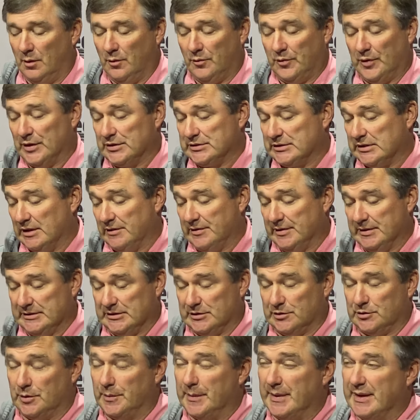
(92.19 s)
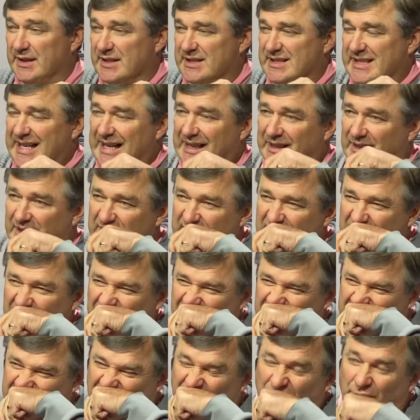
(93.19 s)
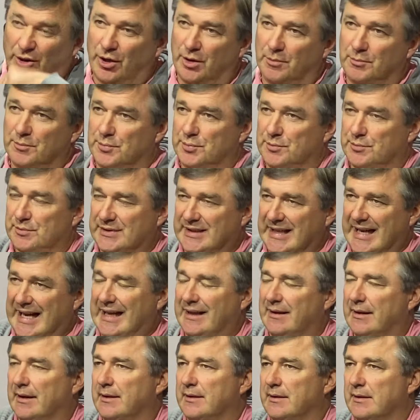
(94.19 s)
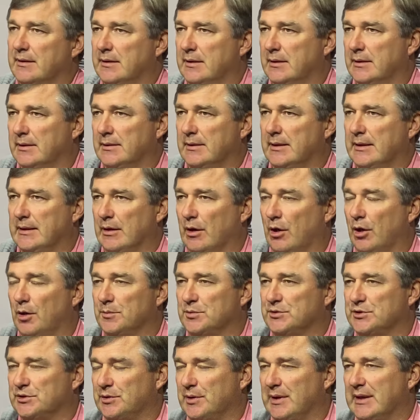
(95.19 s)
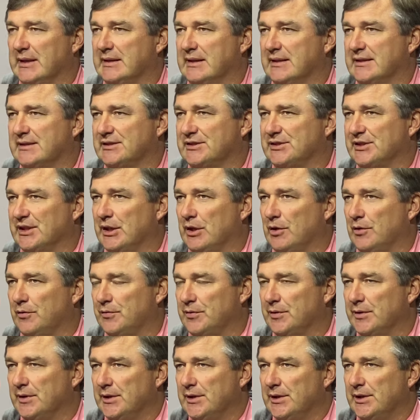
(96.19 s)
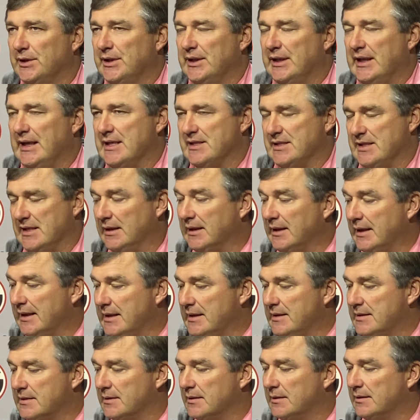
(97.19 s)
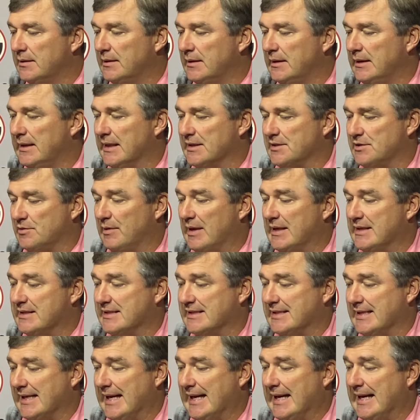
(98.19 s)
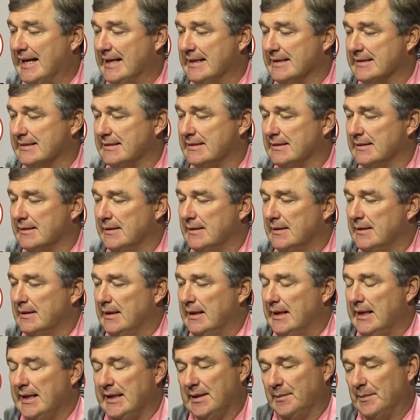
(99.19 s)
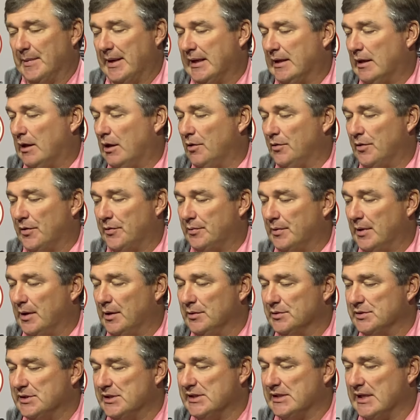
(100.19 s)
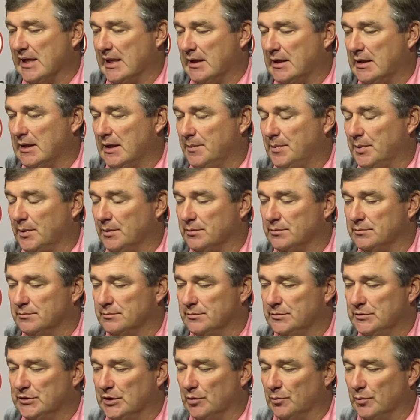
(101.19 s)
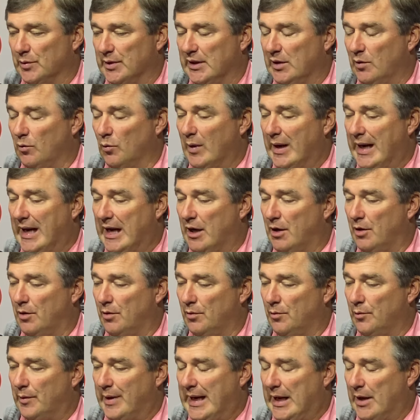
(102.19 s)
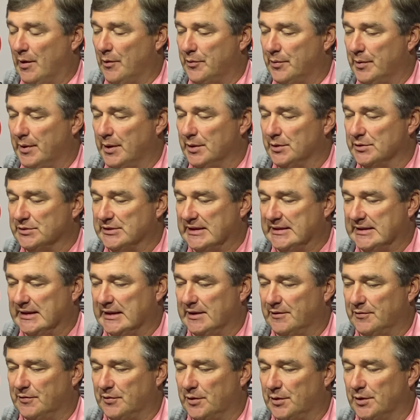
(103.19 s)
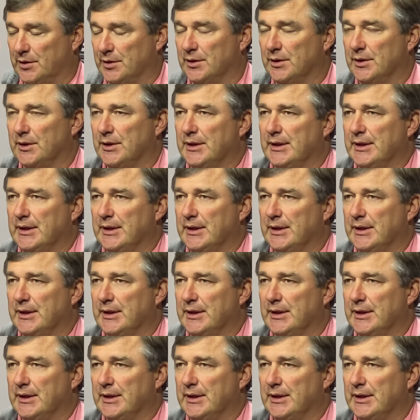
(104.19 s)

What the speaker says: First off, he's a tremendous talent. You know, his arm talent and arm strength itself is elite. He has great size. He can make all the throws. He's got a couple, you know, really wow throws. I think for